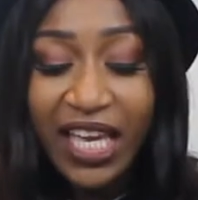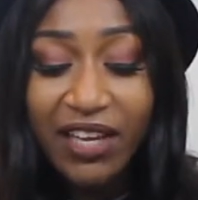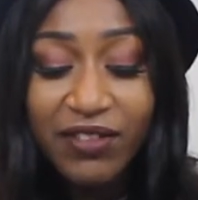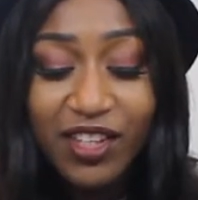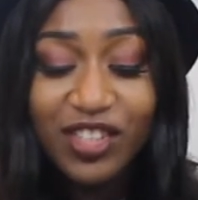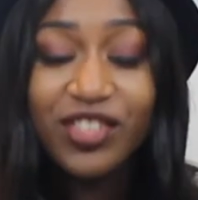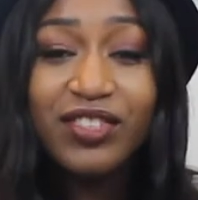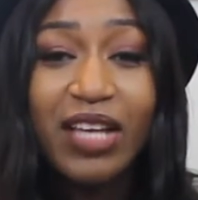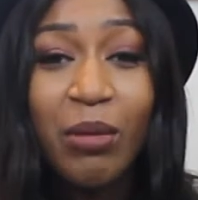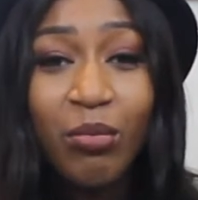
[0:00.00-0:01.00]
Even the
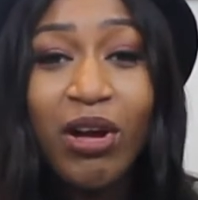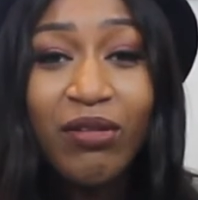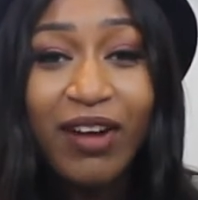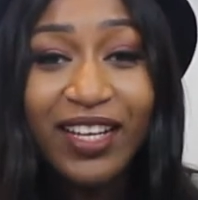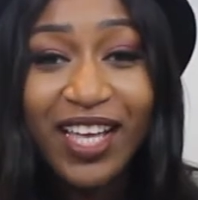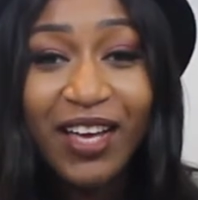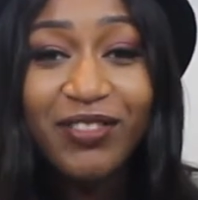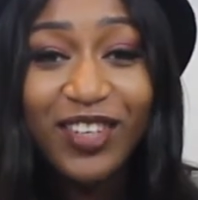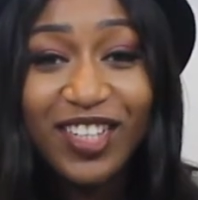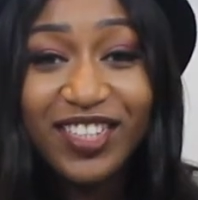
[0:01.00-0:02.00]
shoes that I'm wearing right now,
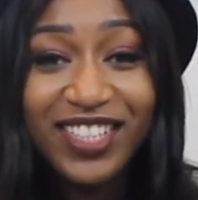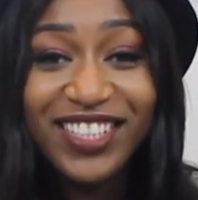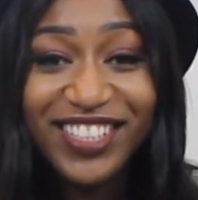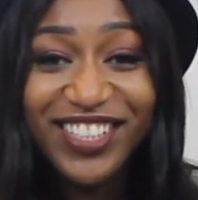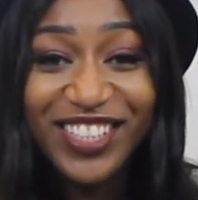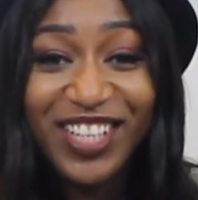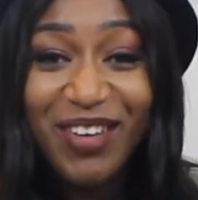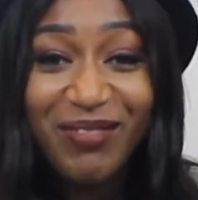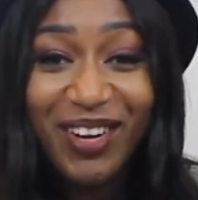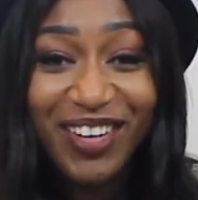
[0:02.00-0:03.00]
if you can see these shoes that
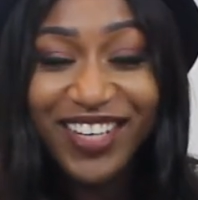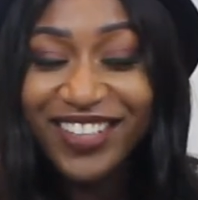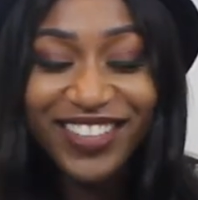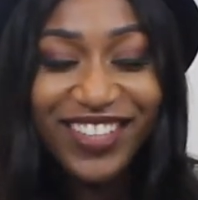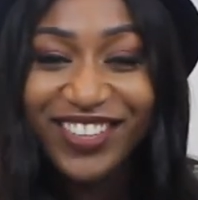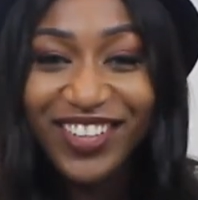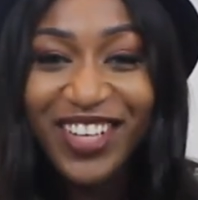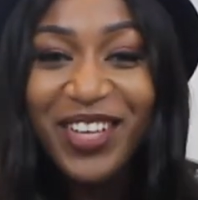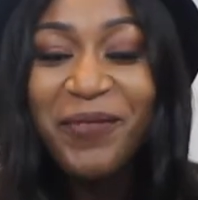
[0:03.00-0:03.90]
I'm wearing, don't look.